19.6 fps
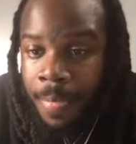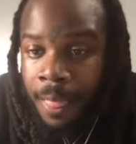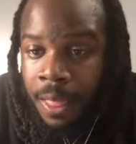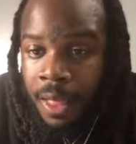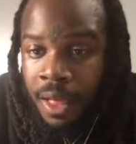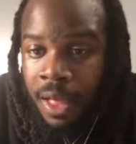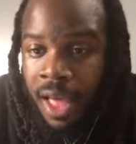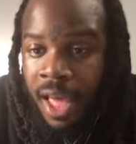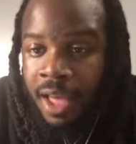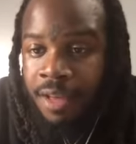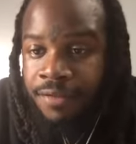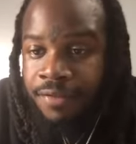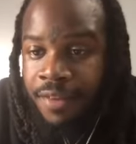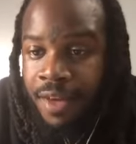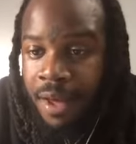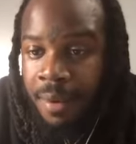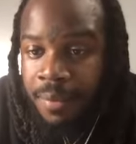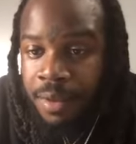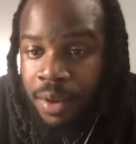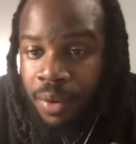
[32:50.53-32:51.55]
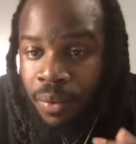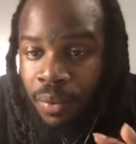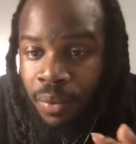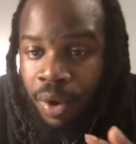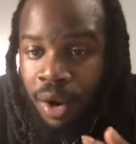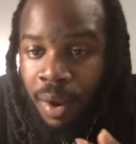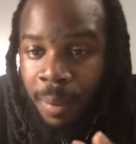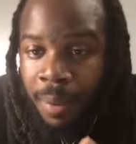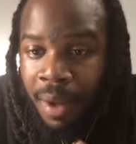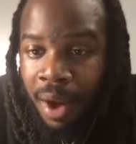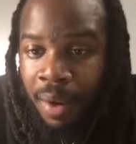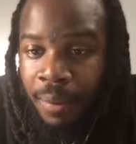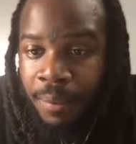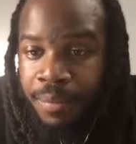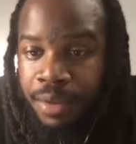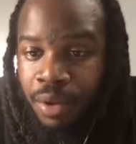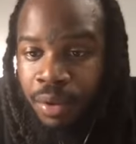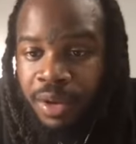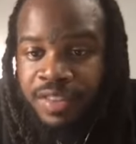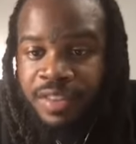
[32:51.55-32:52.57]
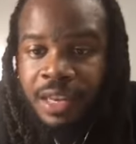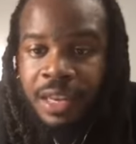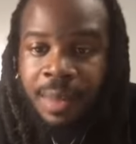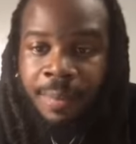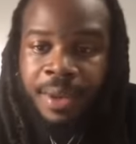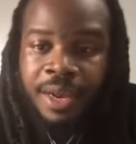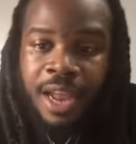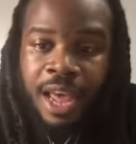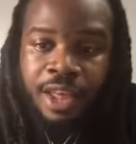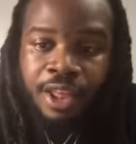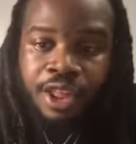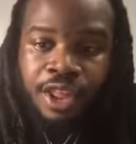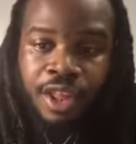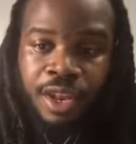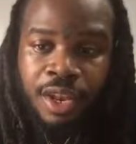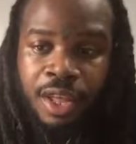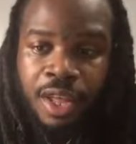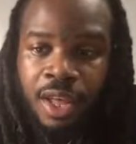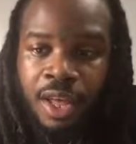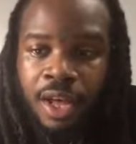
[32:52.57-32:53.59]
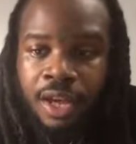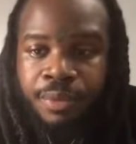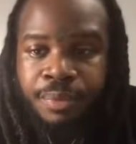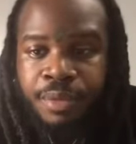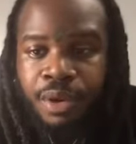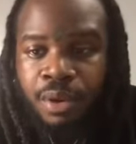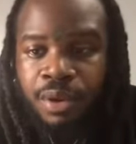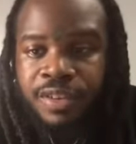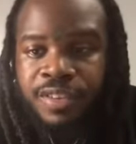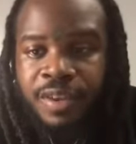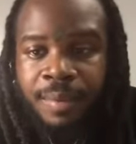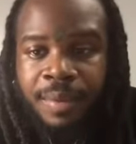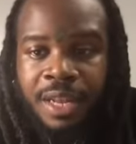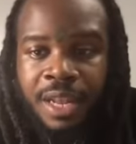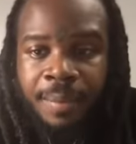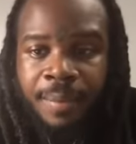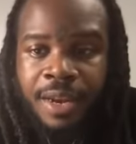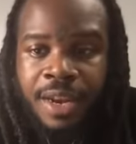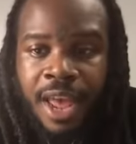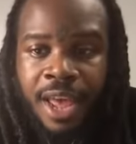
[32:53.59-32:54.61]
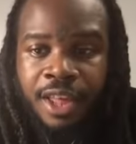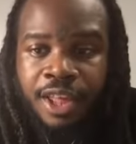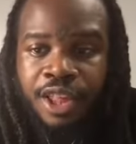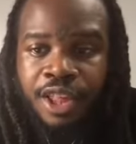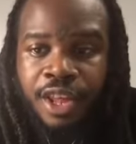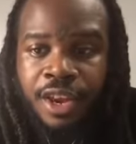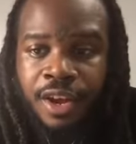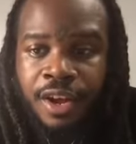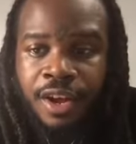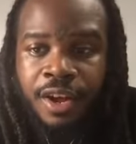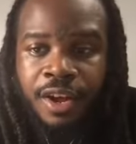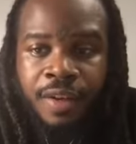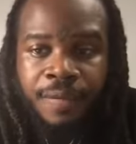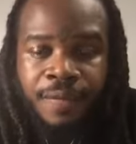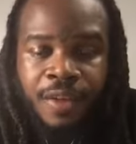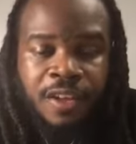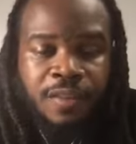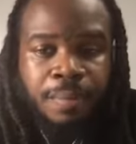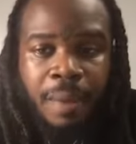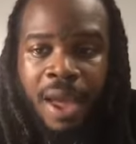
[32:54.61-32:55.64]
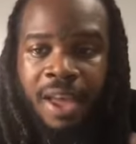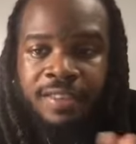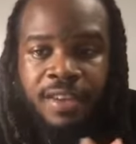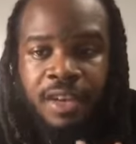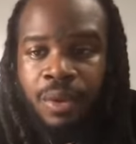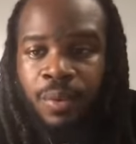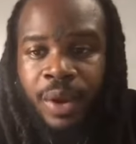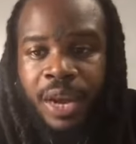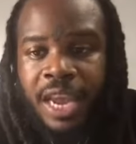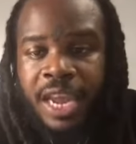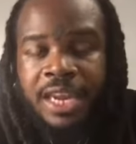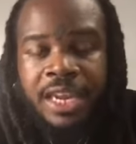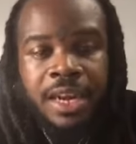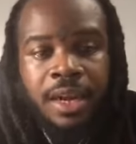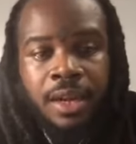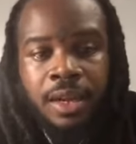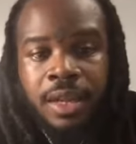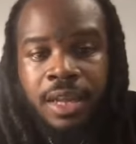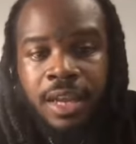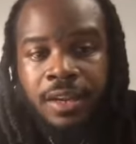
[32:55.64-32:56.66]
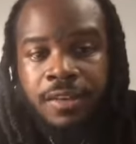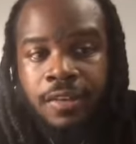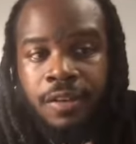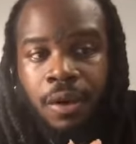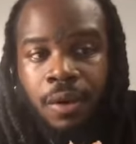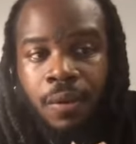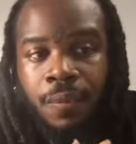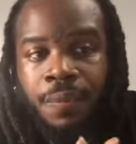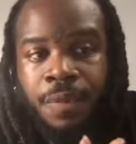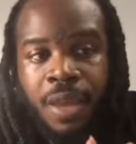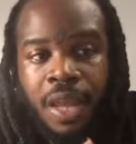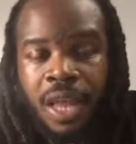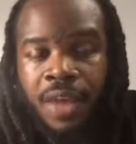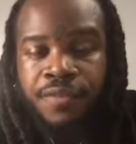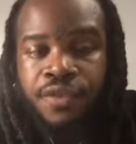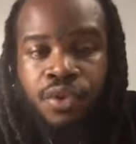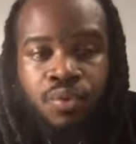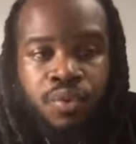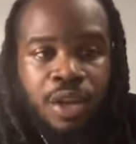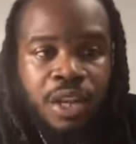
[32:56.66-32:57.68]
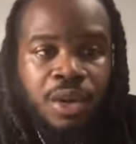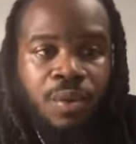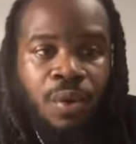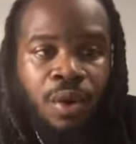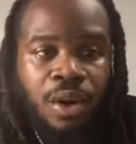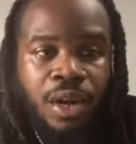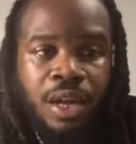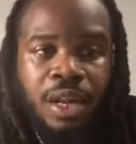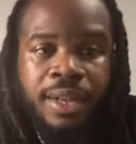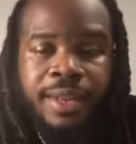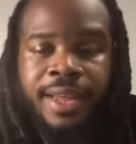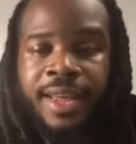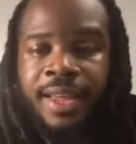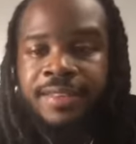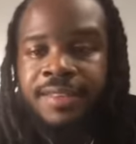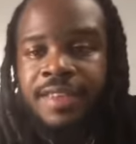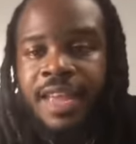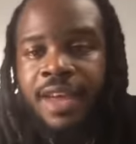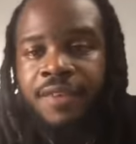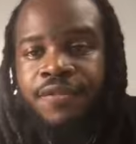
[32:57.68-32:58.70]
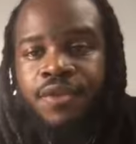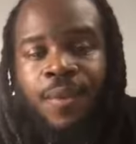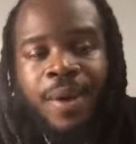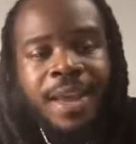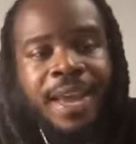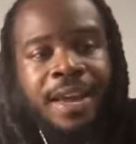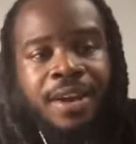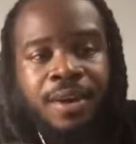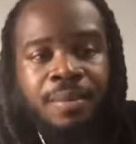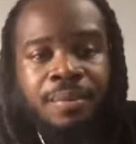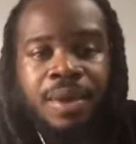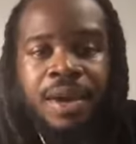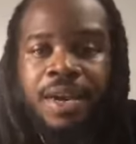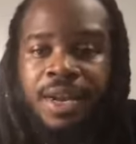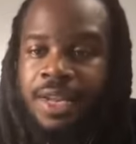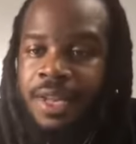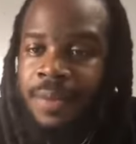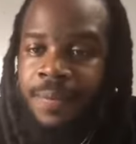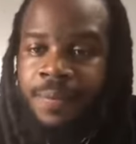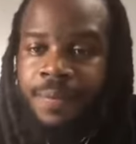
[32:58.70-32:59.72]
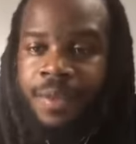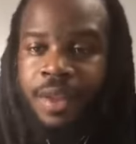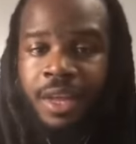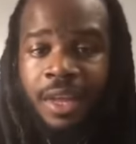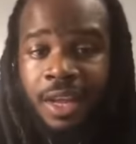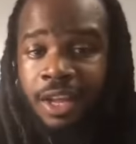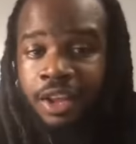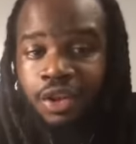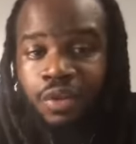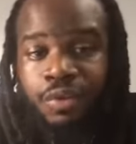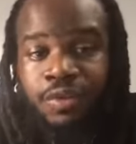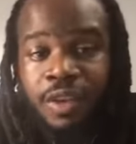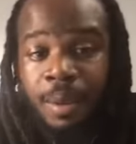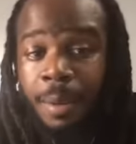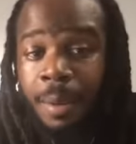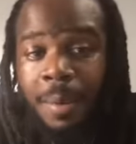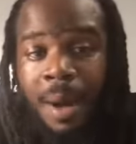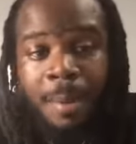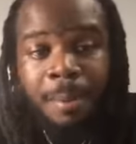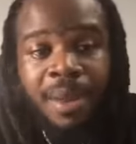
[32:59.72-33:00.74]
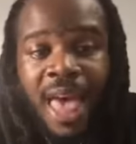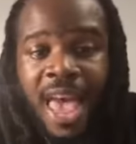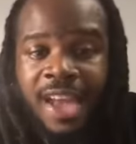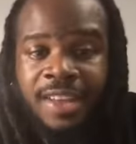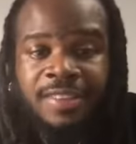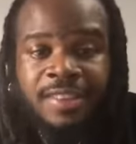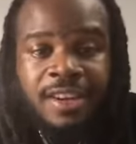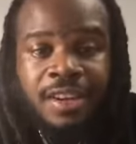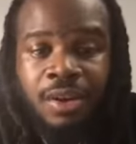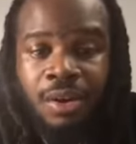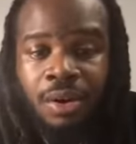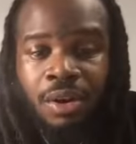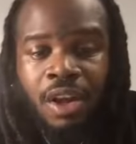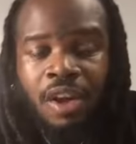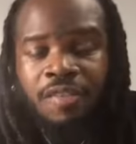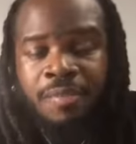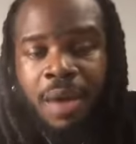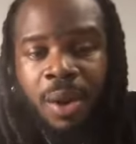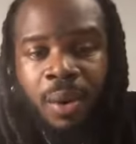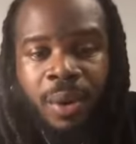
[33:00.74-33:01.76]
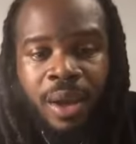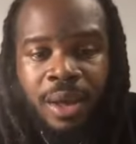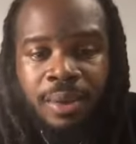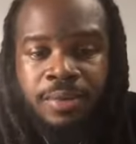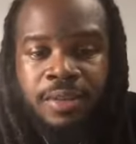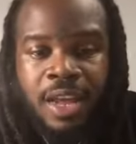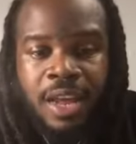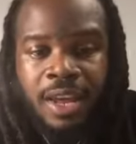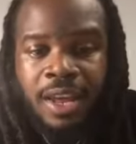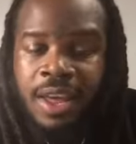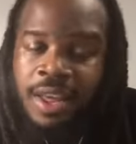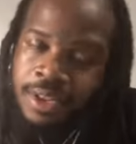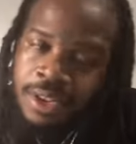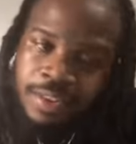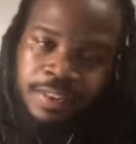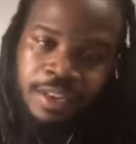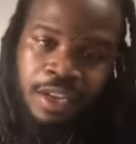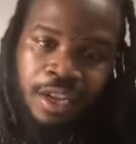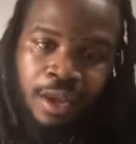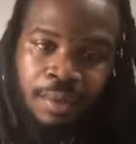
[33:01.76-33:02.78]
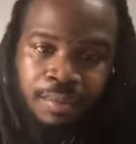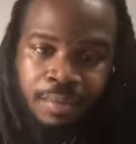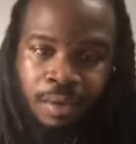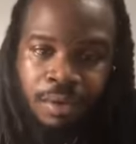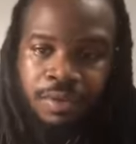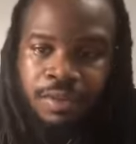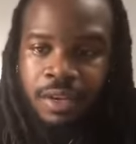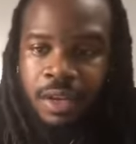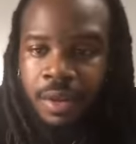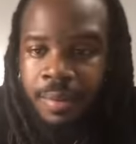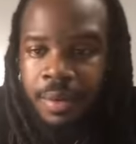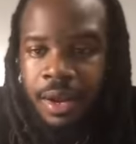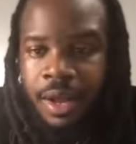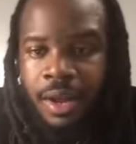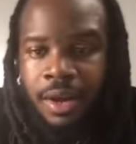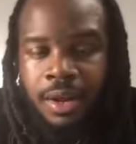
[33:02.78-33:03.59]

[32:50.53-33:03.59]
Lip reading: Hey, family, what about mucus elimination? Mucus elimination is basically with any cleanse. So if you really want to cleanse, say if you ain't got no money, get you some of my black seed oil off my website. That's a good mucus eliminator.